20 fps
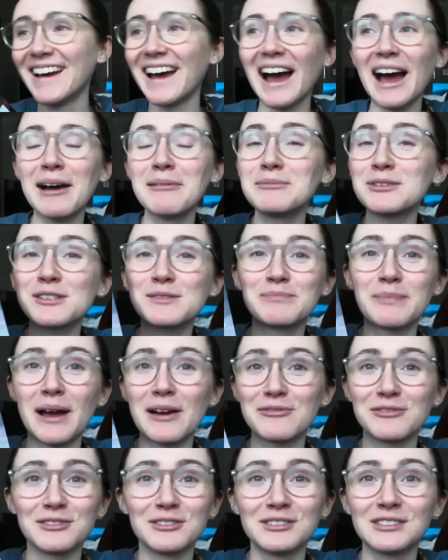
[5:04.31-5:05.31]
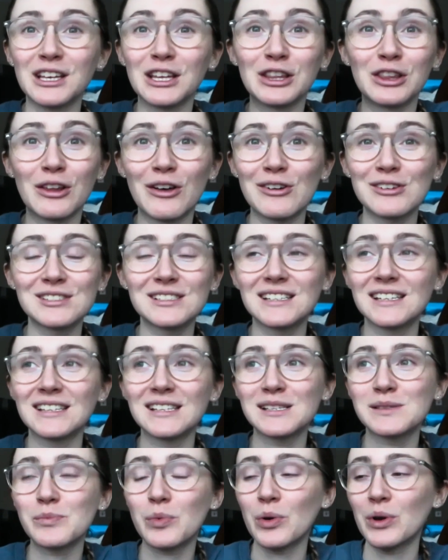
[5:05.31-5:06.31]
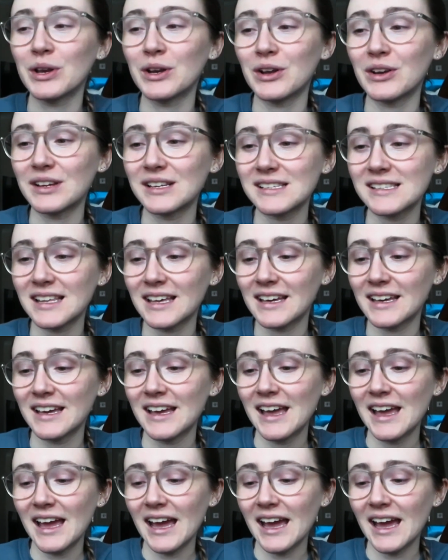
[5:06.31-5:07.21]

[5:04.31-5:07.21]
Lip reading: I'm just baffled and lost at this point, honestly.